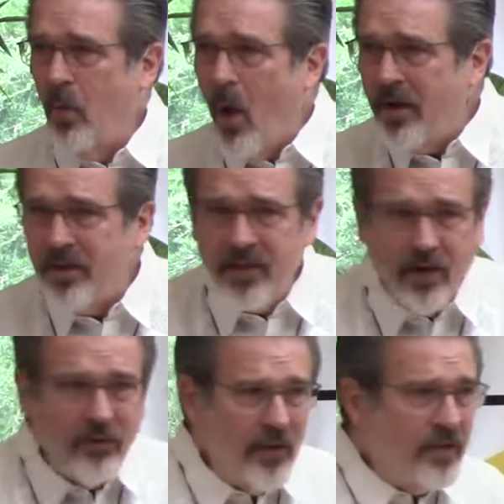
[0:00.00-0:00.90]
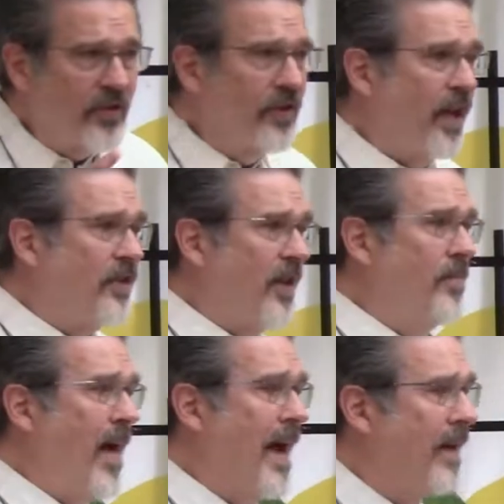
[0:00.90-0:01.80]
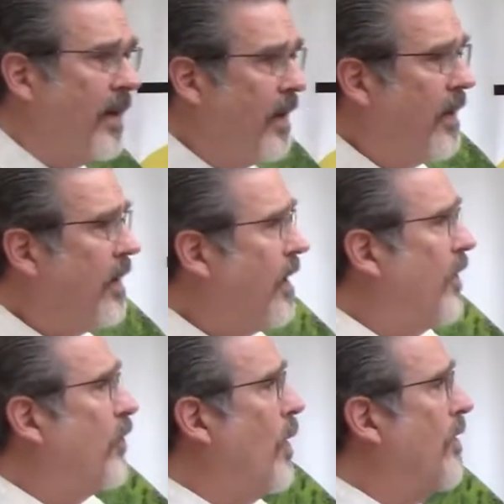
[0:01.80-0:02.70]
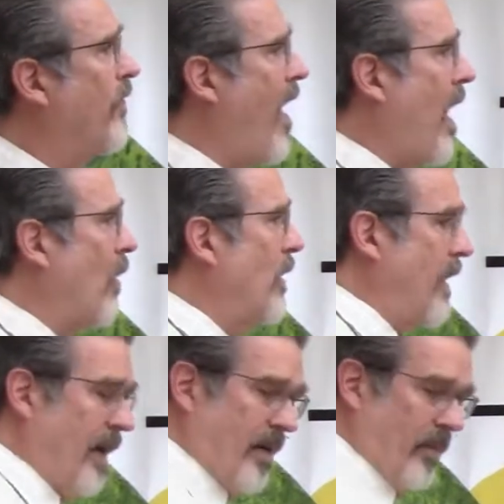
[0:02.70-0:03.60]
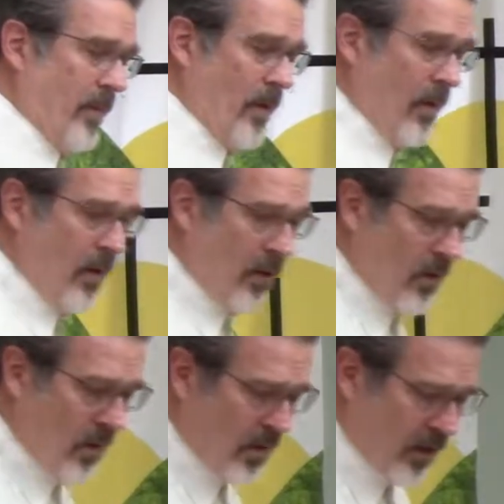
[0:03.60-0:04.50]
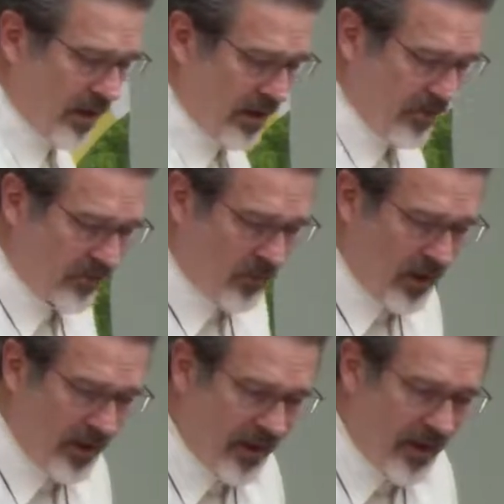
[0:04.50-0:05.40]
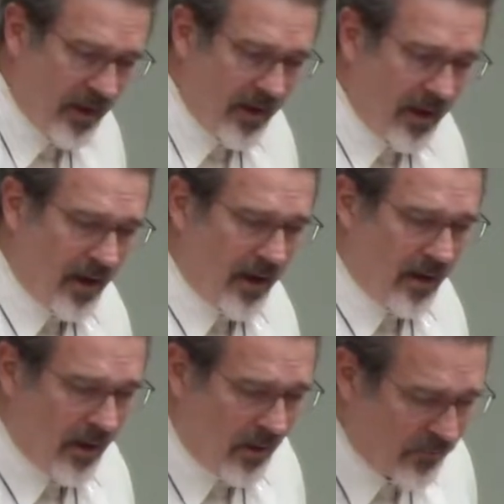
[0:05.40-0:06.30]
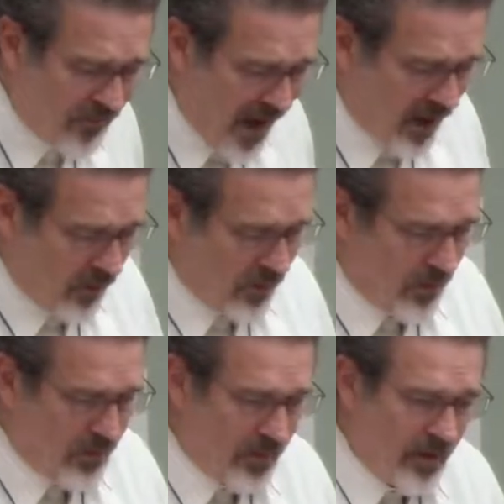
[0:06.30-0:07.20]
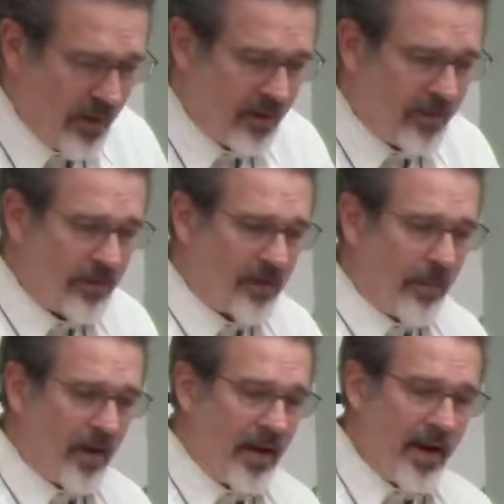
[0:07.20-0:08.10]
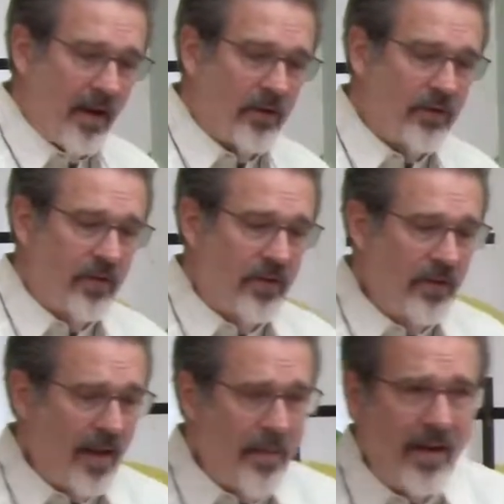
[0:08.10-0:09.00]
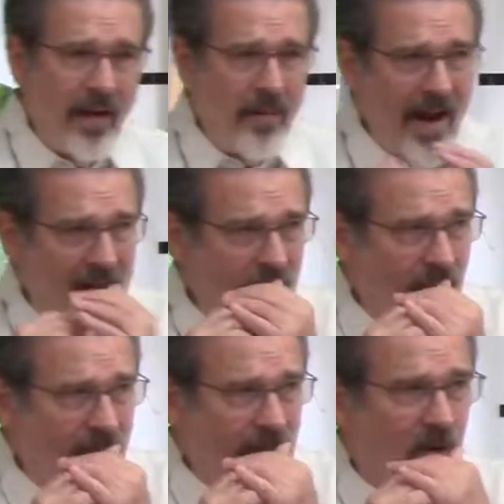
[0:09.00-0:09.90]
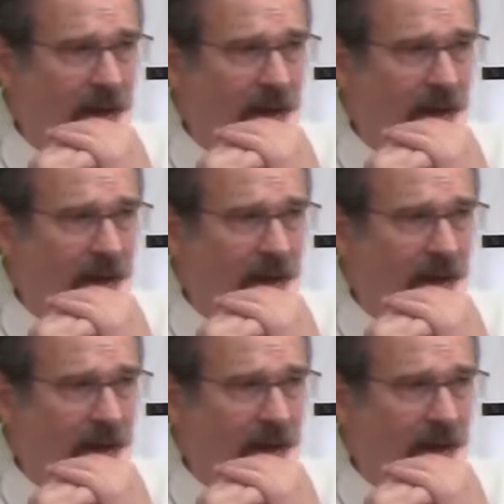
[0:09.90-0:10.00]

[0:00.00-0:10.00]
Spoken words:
What difference does it make if we follow Him or if we follow somebody else? Let me ask you this